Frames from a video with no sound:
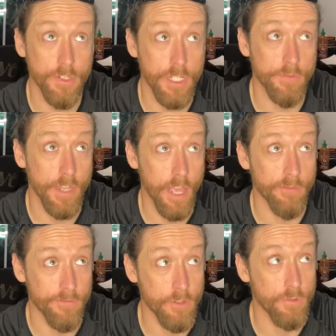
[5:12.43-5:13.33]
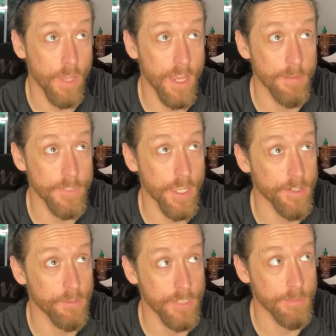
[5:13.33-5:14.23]
given how few times I
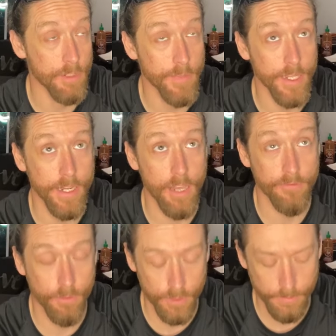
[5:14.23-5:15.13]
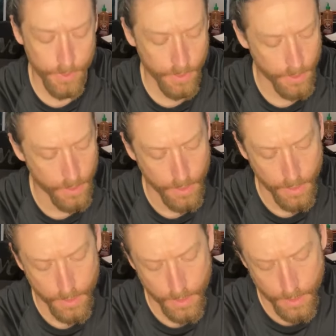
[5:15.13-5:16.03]
actually was able to make it out for them, but
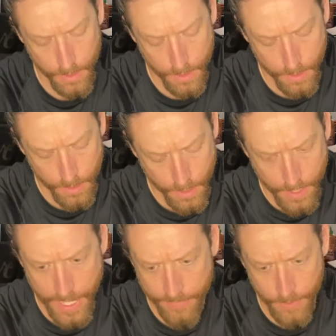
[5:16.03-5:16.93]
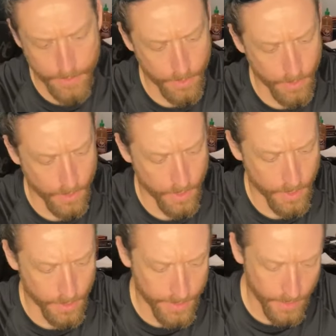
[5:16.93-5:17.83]
I haven't been able to
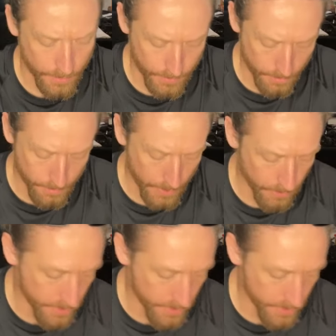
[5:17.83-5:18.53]
get onto the big ones